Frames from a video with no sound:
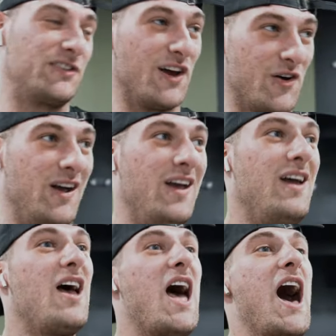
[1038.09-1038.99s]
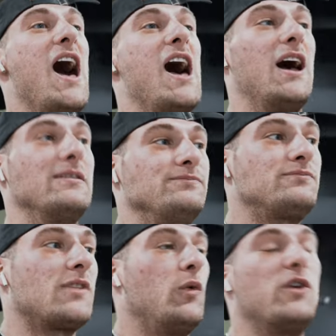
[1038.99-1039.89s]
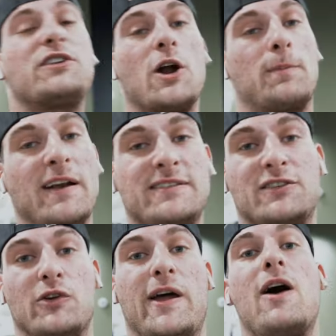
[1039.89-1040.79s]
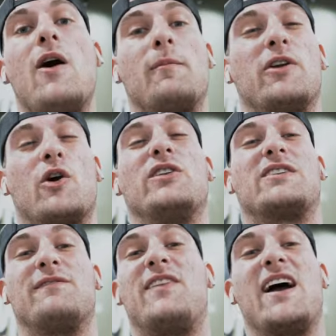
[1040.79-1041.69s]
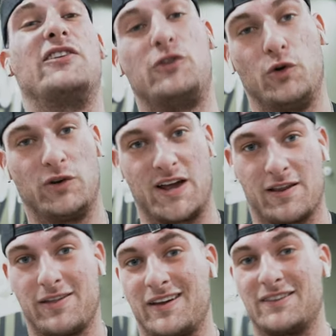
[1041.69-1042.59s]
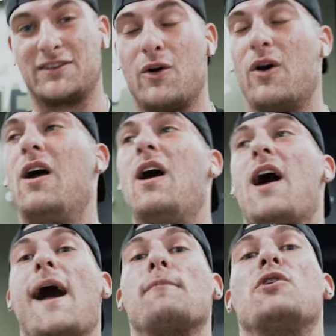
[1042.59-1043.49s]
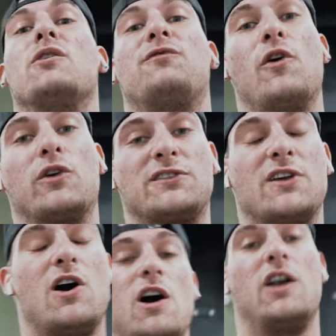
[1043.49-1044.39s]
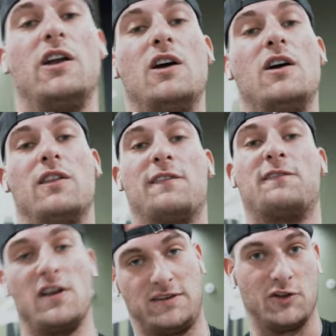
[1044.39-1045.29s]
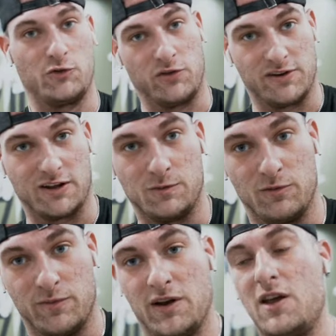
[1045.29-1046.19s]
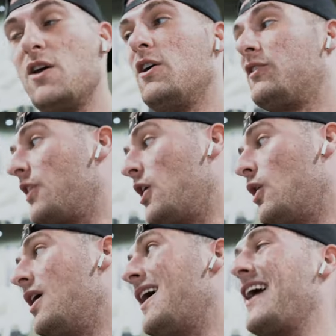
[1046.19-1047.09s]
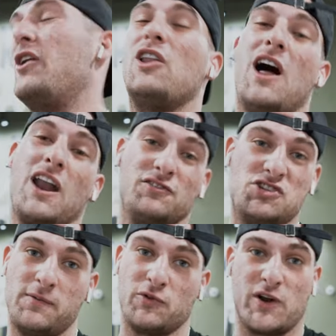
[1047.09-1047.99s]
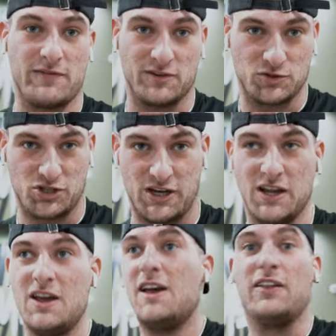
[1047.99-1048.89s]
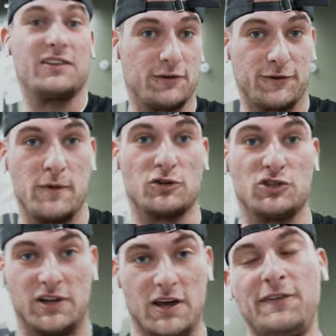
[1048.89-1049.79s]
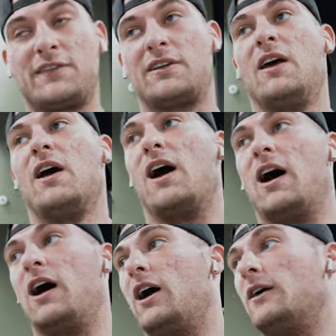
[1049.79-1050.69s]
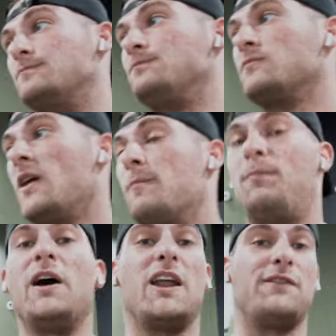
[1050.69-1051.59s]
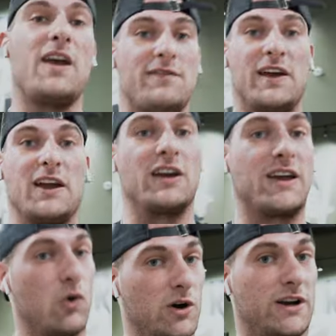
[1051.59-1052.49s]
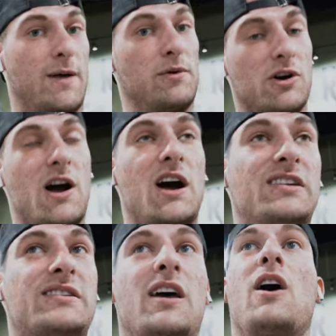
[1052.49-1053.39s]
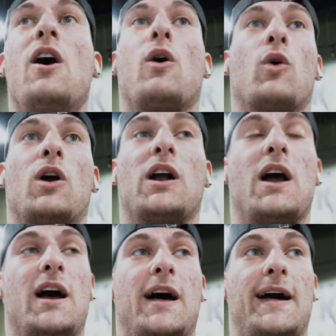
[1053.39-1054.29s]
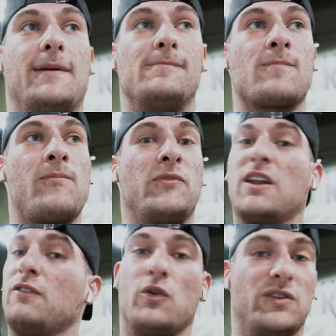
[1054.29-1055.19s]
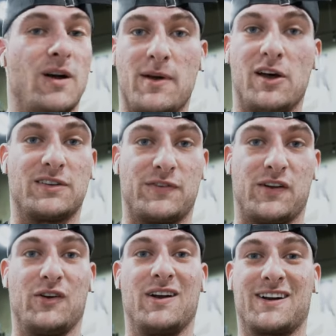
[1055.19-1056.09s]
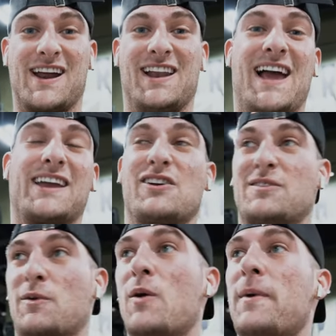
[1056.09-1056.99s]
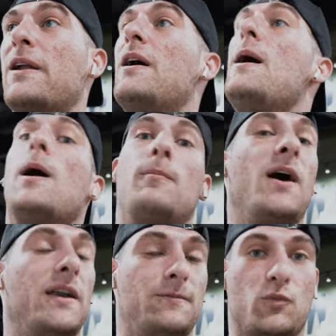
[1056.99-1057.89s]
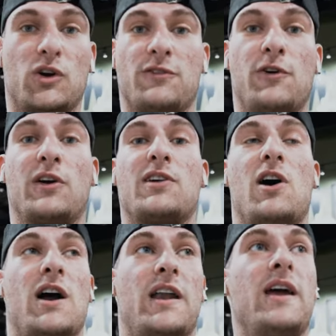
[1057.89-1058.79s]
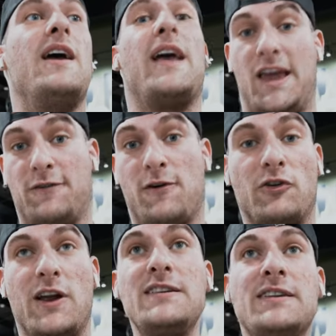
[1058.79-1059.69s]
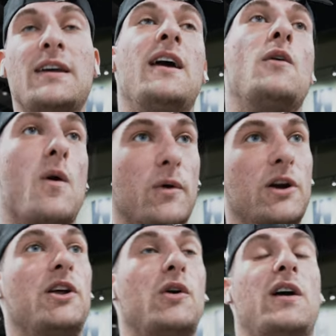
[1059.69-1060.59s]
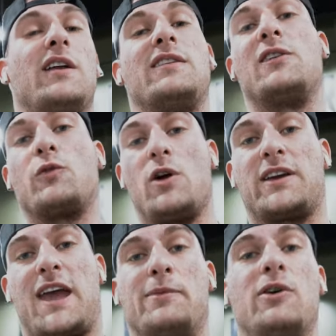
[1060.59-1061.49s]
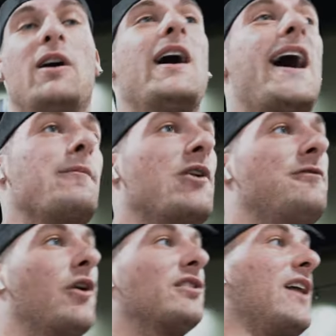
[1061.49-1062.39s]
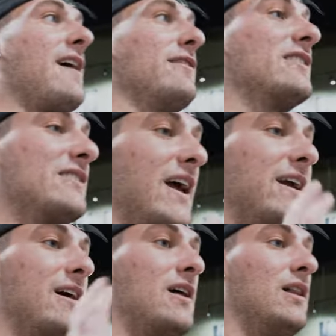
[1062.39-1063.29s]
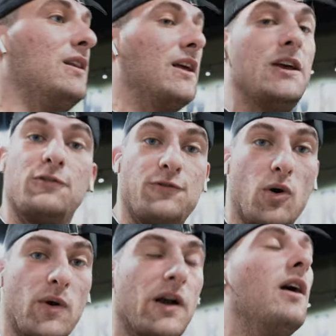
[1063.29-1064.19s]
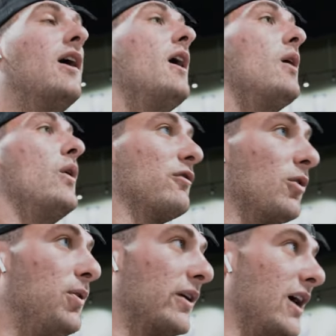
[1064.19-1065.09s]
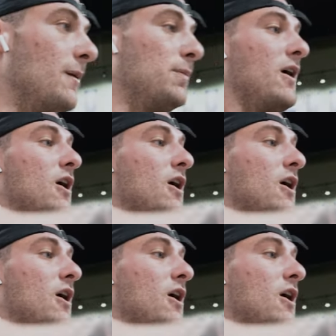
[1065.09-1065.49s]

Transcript: So um, we just did our presses, so now I'm gonna go into some fine-tune kind of thing. So I'm gonna focus on the front delts with this next movement. So I know a lot of gyms won't have this machine. This is a free motion lift. Um, but if you have like a corner cable cross, or um, you can even do it with dumbbells if you are kind of lacking on some equipment. But we're gonna focus on a front raise. What we're gonna do is, since we're on the cable, I'm gonna focus on having a slight lean forward whenever we're pulling up.